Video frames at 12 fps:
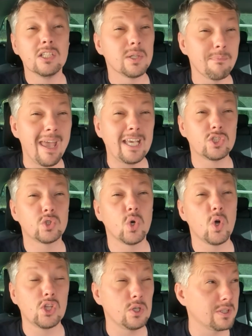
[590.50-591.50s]
So make
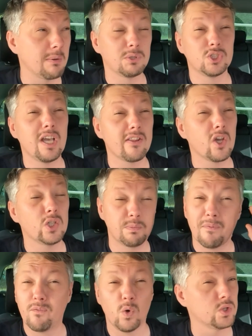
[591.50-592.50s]
sure you double check those
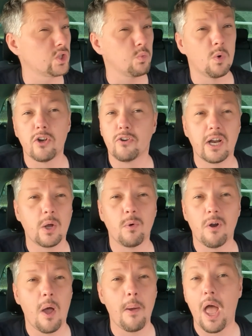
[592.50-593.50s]
before just wandering
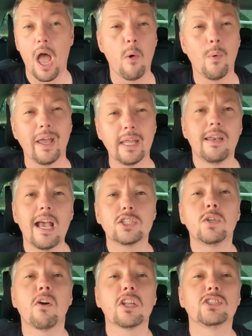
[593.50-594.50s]
away. Next,
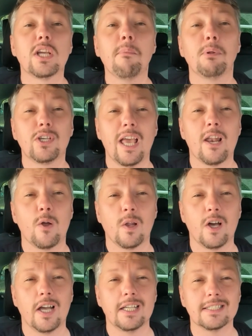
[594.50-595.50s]
you've got the double yellow
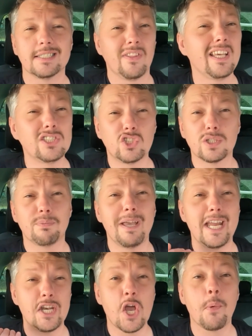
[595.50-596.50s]
lines. These just
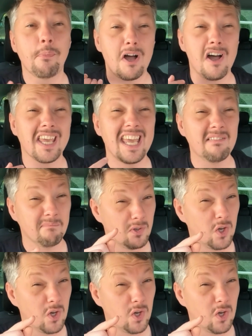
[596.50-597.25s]
mean no parking.